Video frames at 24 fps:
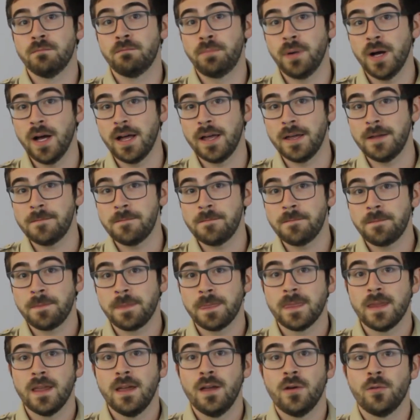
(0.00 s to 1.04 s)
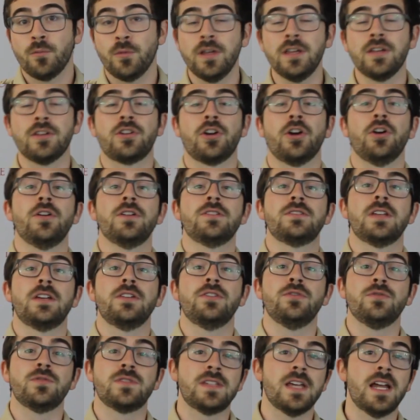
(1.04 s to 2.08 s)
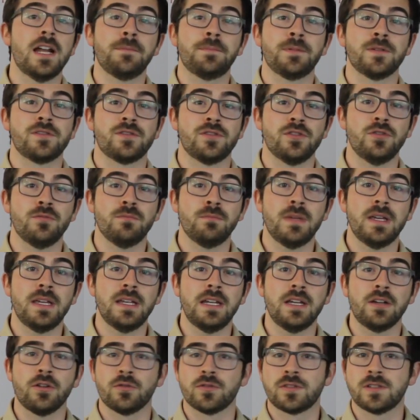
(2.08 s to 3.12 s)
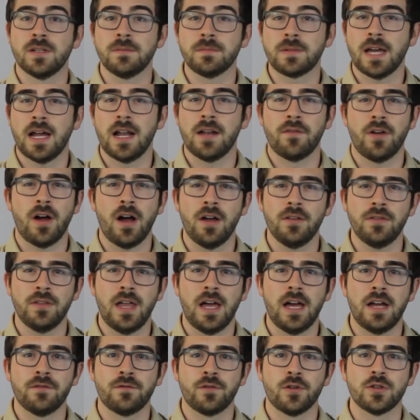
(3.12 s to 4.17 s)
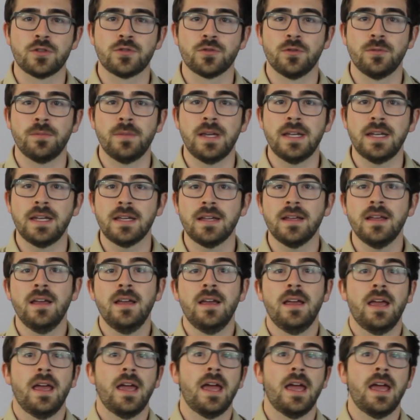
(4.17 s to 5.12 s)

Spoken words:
but we encourage that you set up a Zoom meeting or some kind of online virtual meeting